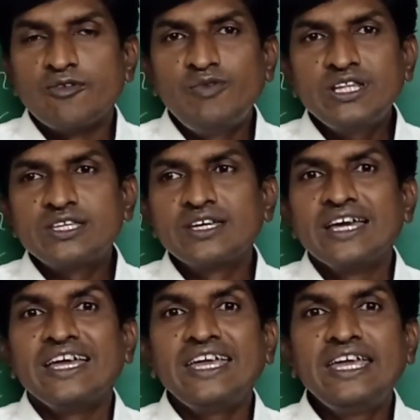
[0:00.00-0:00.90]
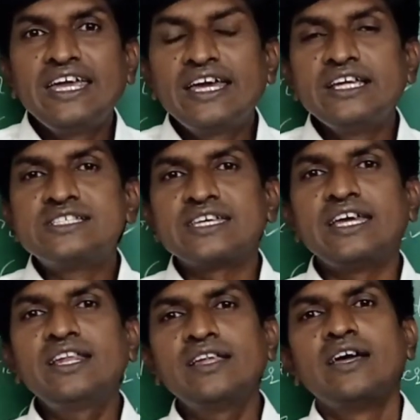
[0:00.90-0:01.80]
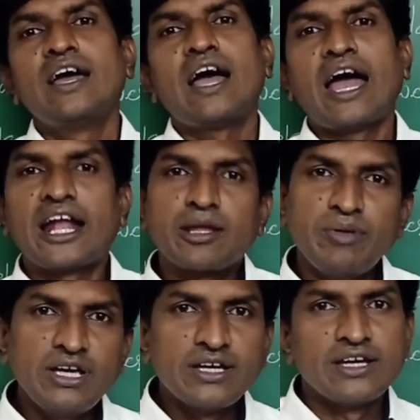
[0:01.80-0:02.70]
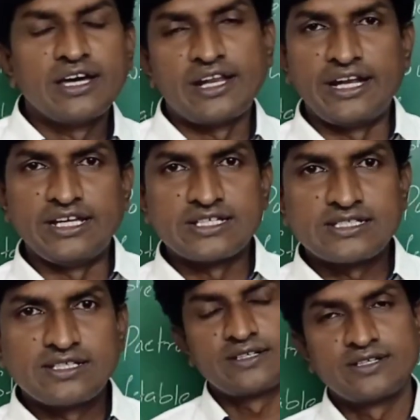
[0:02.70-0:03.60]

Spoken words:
with increase in atomic radius.